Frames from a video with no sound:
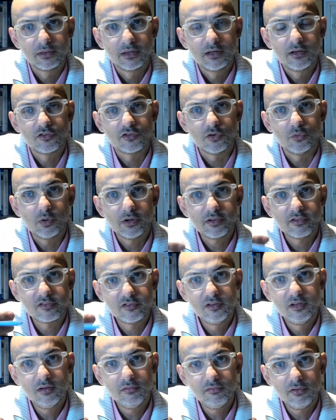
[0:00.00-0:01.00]
So what's
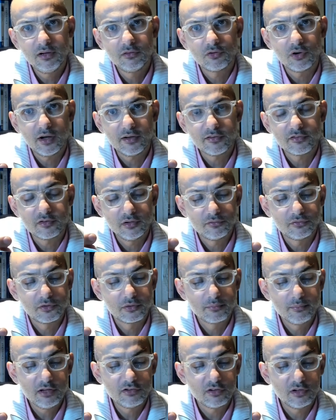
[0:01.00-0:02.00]
given to us
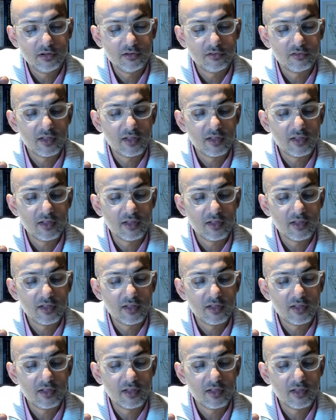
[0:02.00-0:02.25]
information is